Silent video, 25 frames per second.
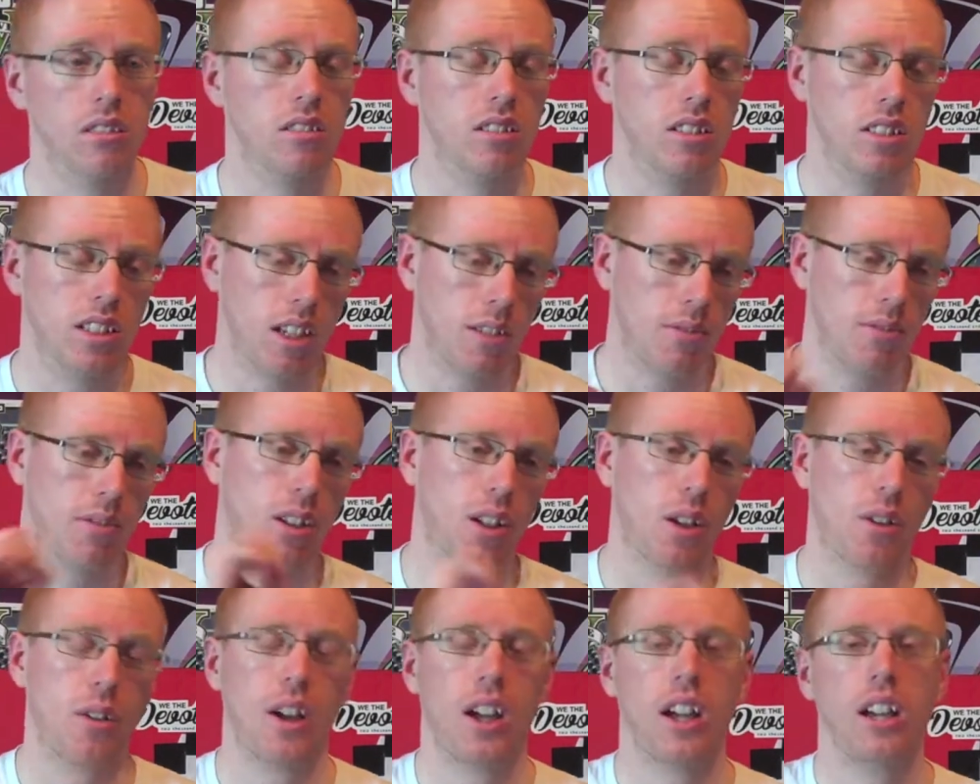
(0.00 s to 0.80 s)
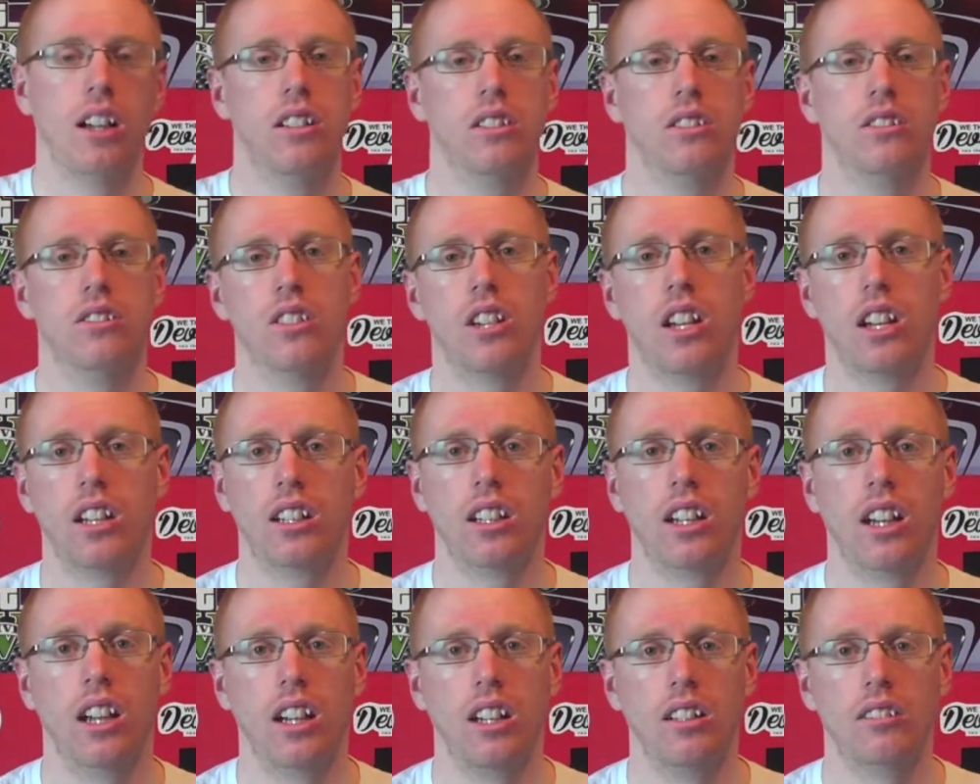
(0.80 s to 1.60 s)
Definitely go out and check
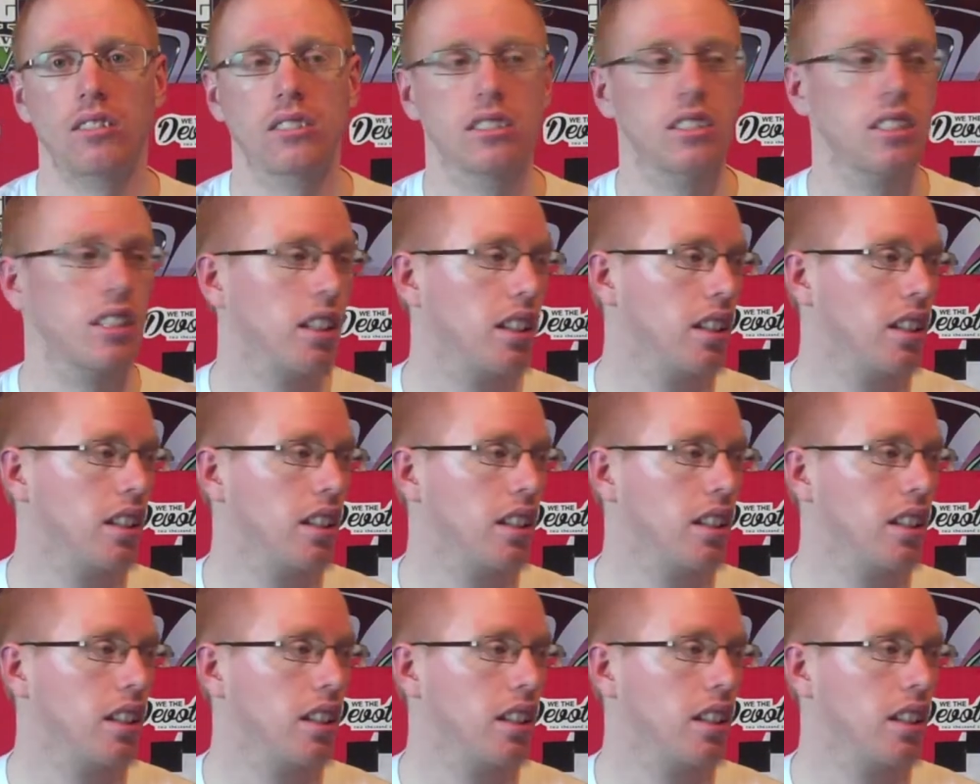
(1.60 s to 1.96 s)
out